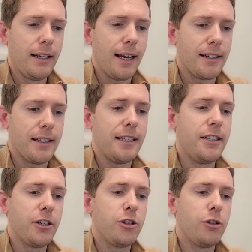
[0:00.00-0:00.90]
as the
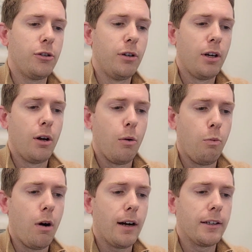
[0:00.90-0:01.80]
additional
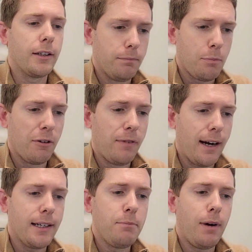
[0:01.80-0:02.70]
water
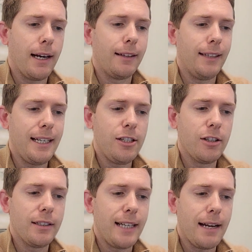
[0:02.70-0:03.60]
provided by
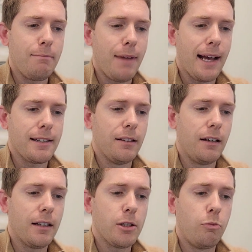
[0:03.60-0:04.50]
glacier net mass
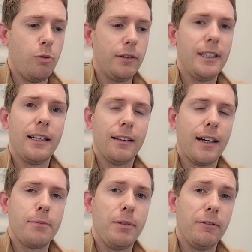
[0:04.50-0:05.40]
loss will
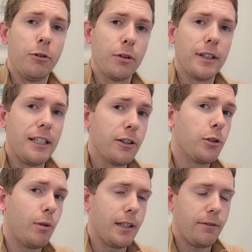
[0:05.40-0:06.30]
decline before the year
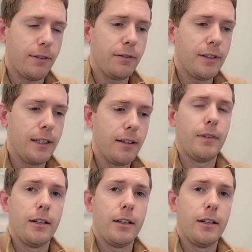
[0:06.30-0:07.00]
2050.